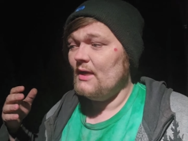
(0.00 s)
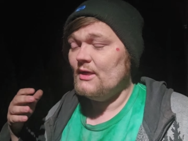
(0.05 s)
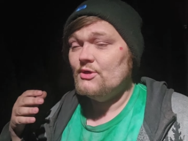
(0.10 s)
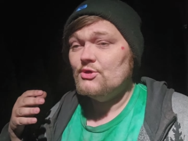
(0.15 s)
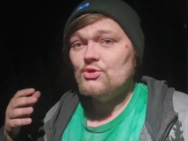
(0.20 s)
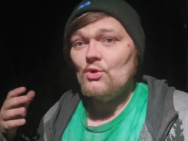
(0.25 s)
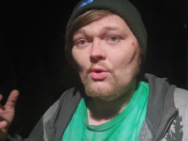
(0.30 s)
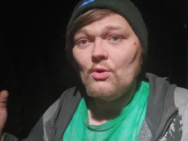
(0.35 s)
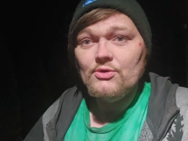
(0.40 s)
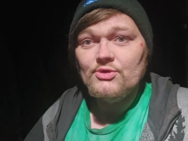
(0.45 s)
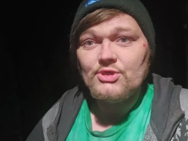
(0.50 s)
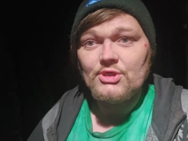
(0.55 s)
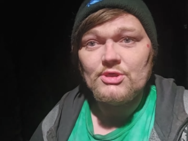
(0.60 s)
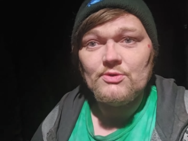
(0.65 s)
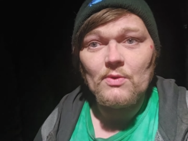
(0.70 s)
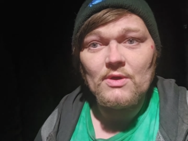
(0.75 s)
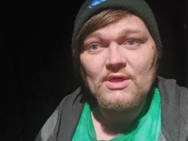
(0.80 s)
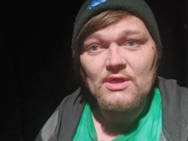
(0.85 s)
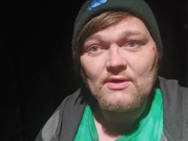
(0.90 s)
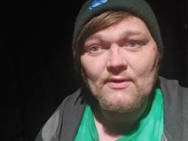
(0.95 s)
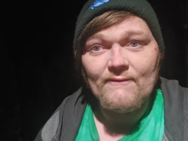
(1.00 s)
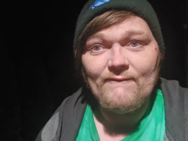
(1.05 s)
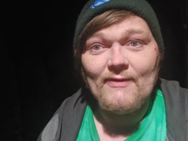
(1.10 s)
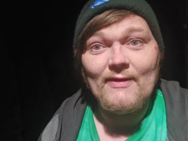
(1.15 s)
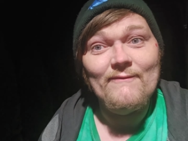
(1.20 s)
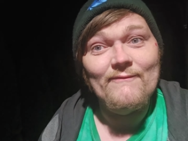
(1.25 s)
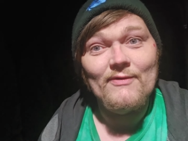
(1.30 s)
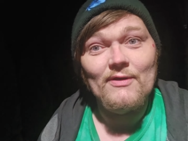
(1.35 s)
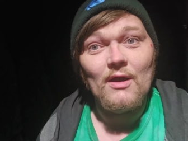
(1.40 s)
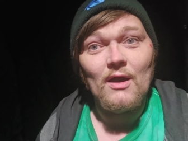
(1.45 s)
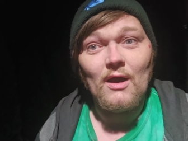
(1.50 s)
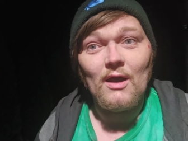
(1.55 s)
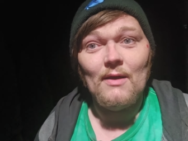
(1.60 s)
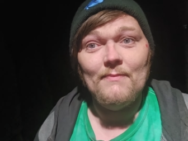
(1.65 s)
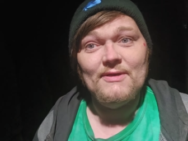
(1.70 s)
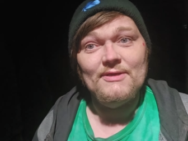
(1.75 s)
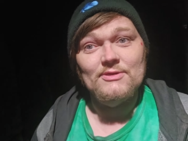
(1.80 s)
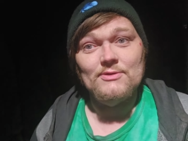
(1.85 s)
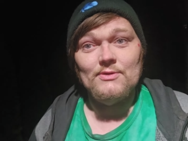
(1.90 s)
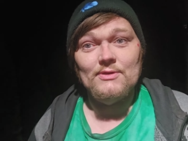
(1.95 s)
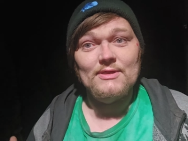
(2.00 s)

indulge in one of your favorite hobbies or